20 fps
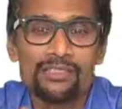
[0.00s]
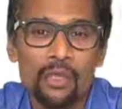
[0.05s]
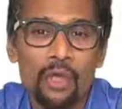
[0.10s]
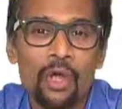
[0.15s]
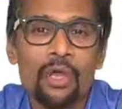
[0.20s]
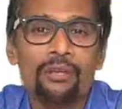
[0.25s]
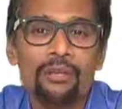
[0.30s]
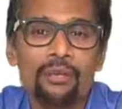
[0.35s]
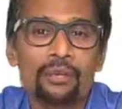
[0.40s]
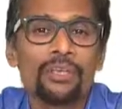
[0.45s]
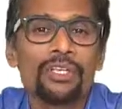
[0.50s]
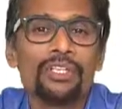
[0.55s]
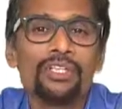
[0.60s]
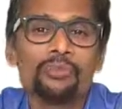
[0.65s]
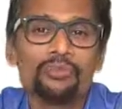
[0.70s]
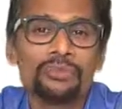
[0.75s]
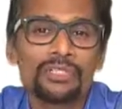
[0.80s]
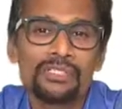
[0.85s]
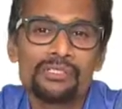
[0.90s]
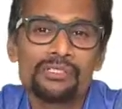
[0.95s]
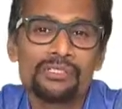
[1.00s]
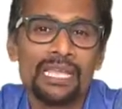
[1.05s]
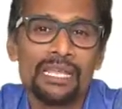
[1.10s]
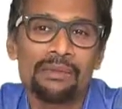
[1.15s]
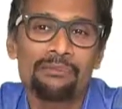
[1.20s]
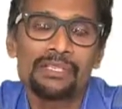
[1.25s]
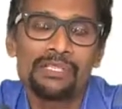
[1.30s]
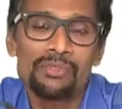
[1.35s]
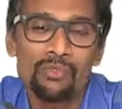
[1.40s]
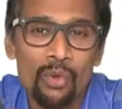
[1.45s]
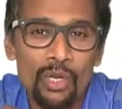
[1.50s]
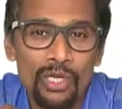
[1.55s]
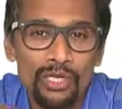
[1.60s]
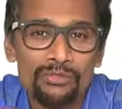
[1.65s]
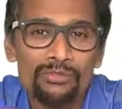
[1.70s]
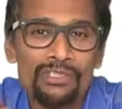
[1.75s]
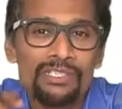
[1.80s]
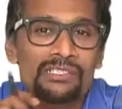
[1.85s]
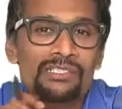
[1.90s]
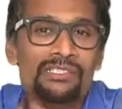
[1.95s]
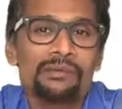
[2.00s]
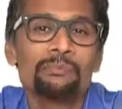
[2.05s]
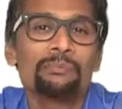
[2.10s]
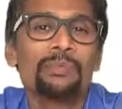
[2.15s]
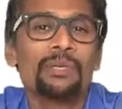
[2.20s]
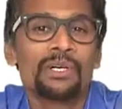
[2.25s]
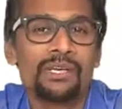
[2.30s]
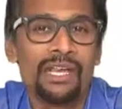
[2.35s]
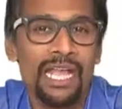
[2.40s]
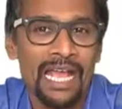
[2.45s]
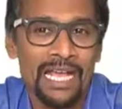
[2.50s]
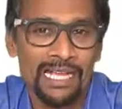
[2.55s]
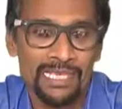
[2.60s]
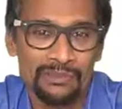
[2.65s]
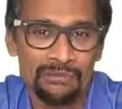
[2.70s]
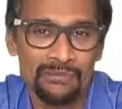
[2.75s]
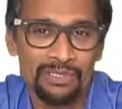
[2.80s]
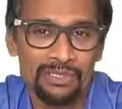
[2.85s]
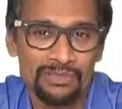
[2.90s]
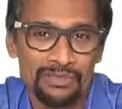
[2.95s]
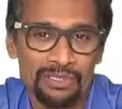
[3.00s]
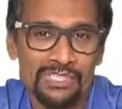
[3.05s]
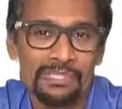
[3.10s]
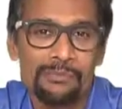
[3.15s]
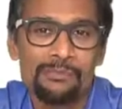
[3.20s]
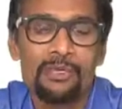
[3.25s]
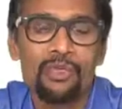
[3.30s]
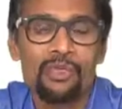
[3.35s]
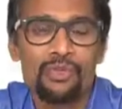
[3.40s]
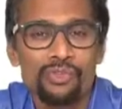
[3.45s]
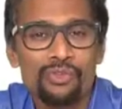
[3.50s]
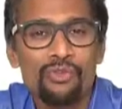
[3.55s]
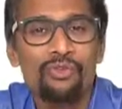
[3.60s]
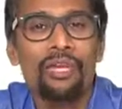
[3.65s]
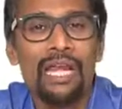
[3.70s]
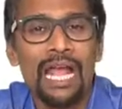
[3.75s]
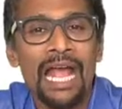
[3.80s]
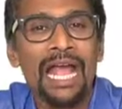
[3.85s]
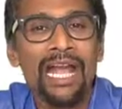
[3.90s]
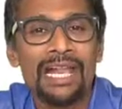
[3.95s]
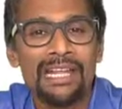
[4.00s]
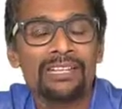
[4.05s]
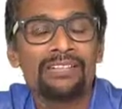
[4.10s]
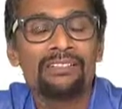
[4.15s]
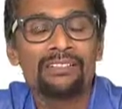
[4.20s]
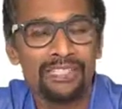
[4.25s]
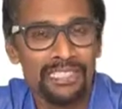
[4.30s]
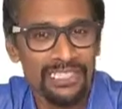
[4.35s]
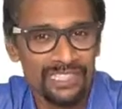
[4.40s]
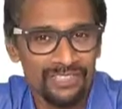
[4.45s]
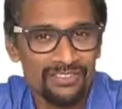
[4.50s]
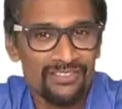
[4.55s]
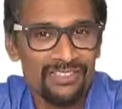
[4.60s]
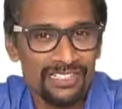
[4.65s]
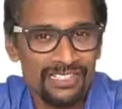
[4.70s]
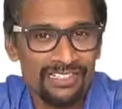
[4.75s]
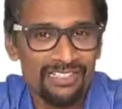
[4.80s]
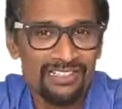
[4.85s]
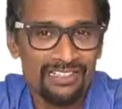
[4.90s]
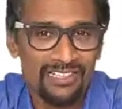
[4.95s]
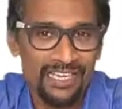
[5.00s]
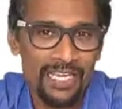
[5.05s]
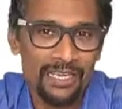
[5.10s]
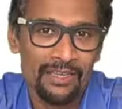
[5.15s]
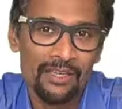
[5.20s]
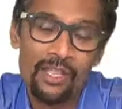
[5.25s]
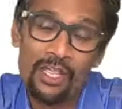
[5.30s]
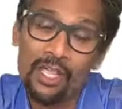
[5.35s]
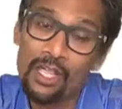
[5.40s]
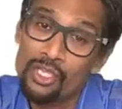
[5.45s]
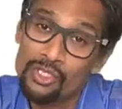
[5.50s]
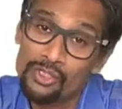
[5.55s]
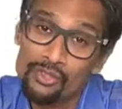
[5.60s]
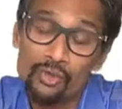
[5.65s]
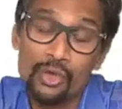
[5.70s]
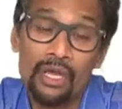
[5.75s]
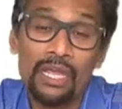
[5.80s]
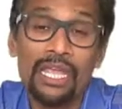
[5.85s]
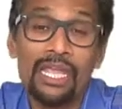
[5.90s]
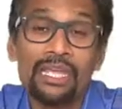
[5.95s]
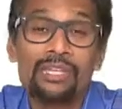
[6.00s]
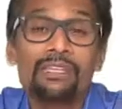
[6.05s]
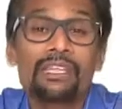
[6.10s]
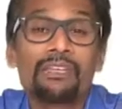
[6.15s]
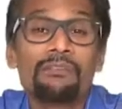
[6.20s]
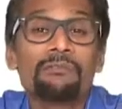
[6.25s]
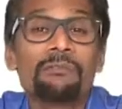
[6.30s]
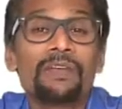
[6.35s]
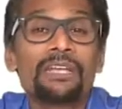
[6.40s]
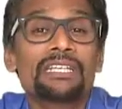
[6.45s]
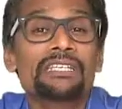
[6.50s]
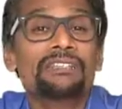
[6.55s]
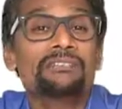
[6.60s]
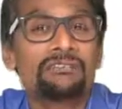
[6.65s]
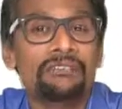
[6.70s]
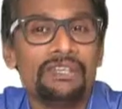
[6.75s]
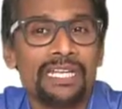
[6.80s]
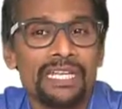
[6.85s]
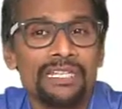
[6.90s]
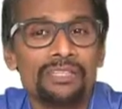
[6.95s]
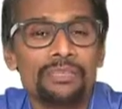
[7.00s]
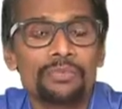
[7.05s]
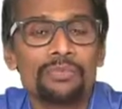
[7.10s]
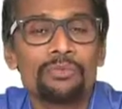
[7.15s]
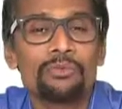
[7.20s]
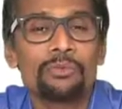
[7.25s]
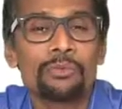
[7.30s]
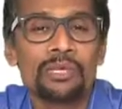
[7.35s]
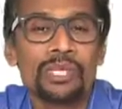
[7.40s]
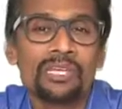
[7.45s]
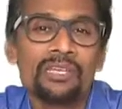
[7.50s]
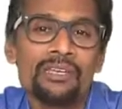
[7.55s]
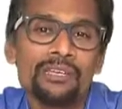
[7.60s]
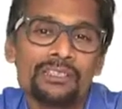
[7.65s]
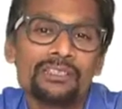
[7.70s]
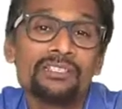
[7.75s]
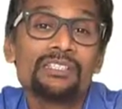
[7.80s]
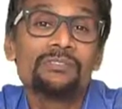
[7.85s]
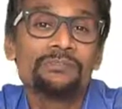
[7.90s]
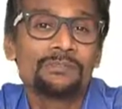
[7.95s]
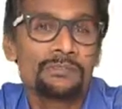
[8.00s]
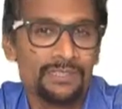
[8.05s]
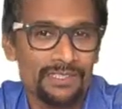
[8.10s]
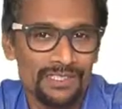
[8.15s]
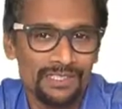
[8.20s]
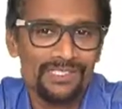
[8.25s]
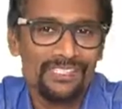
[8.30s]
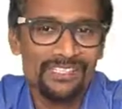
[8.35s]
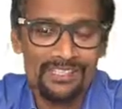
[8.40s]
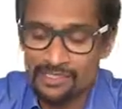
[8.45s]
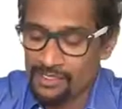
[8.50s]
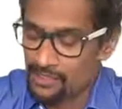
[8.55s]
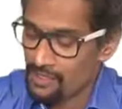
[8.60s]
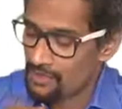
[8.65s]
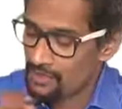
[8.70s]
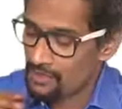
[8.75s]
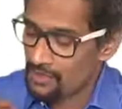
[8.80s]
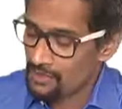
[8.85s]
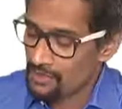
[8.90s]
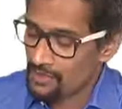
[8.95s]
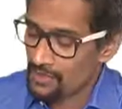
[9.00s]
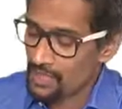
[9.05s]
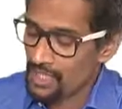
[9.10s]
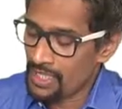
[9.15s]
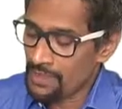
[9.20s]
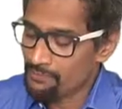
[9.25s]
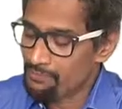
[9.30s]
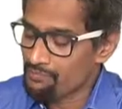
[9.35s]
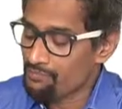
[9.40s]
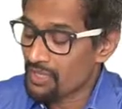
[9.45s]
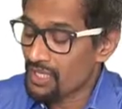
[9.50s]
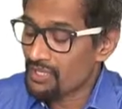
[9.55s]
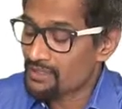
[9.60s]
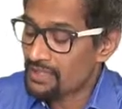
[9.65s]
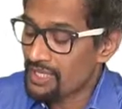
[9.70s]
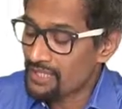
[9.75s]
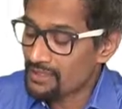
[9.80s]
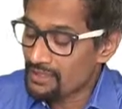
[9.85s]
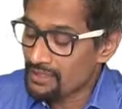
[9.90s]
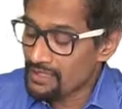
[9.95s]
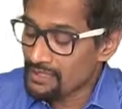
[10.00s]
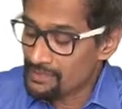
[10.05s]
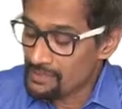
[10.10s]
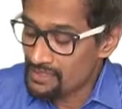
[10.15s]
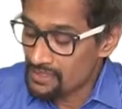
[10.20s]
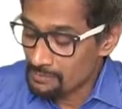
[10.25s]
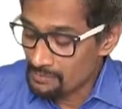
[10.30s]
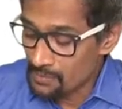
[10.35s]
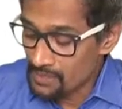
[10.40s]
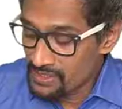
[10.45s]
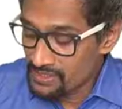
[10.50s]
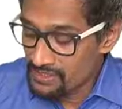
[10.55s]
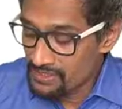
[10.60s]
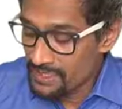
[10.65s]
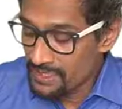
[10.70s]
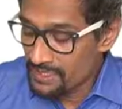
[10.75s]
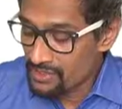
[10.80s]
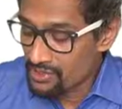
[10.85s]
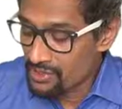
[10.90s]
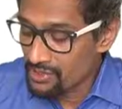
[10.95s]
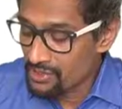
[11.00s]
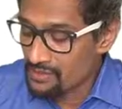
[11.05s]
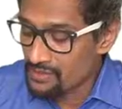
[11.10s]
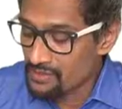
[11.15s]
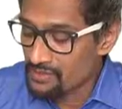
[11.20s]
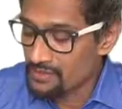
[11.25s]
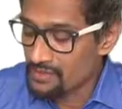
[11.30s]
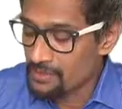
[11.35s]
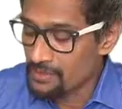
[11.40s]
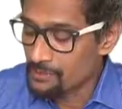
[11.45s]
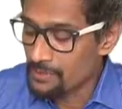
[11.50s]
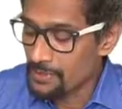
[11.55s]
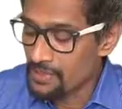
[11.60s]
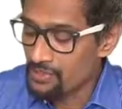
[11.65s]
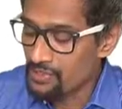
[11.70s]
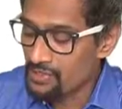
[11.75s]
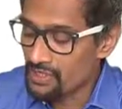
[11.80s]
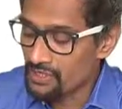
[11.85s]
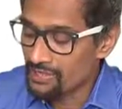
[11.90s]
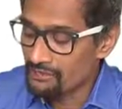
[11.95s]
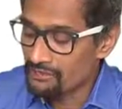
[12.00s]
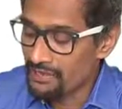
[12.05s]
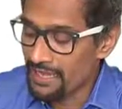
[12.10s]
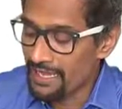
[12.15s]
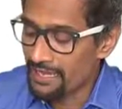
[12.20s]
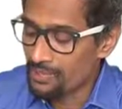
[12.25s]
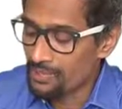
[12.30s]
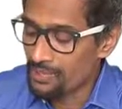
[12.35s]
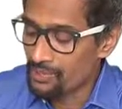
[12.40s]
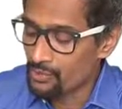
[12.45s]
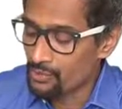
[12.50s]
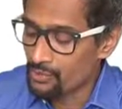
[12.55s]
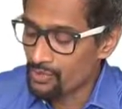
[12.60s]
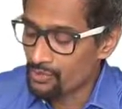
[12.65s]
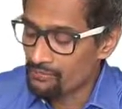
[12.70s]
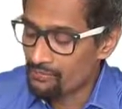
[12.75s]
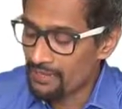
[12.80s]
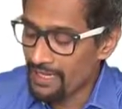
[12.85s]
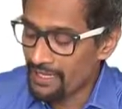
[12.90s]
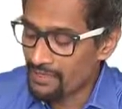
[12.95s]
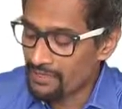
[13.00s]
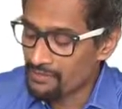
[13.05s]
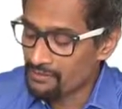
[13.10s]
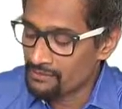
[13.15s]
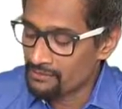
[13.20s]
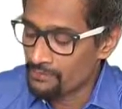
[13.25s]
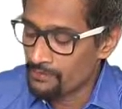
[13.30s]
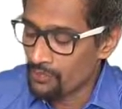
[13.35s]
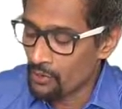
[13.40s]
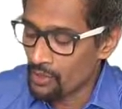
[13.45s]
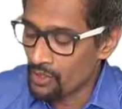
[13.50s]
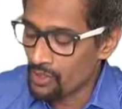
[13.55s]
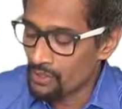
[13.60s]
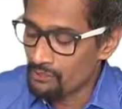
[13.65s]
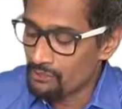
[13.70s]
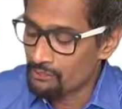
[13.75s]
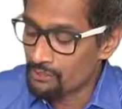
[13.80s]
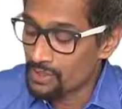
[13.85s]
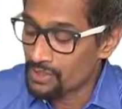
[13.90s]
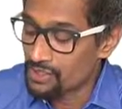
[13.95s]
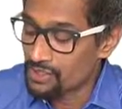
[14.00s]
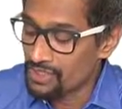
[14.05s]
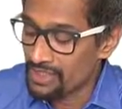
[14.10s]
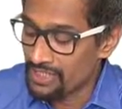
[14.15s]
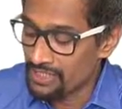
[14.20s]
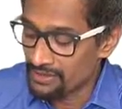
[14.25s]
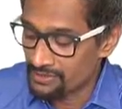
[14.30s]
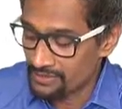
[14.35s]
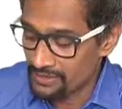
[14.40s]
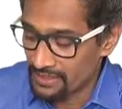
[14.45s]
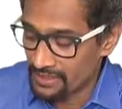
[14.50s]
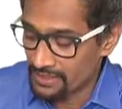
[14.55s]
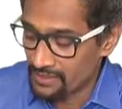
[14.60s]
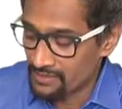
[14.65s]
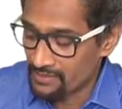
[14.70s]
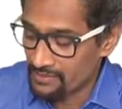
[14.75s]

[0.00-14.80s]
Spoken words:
not going to be the same as whatever is a per annum interest, because you are adding the interest again. So again, the effective rate could be different. Okay. Then there is depreciation. This is specially valid for machinery,